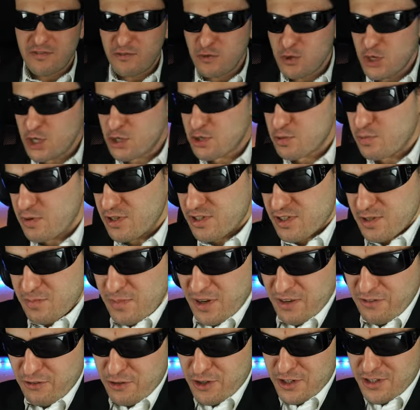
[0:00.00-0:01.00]
if we were sponsored
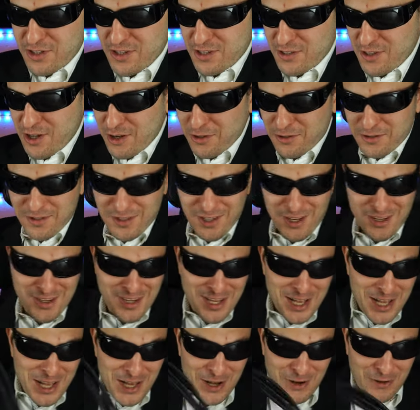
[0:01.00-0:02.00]
by Frosties though. So
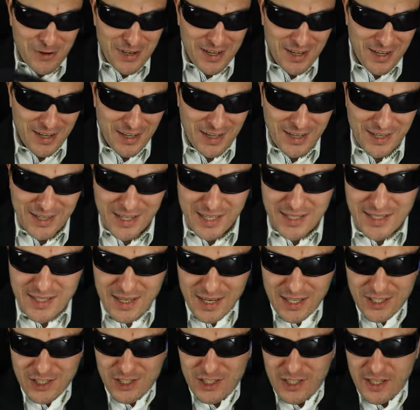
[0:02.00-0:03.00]
uh, let's
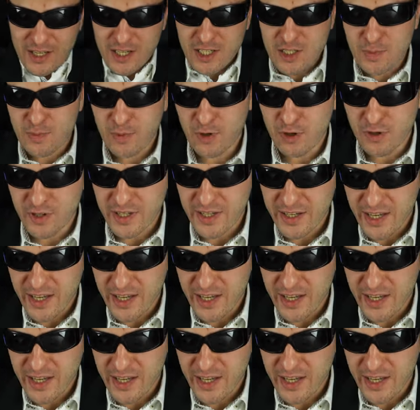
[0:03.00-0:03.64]
actually explore the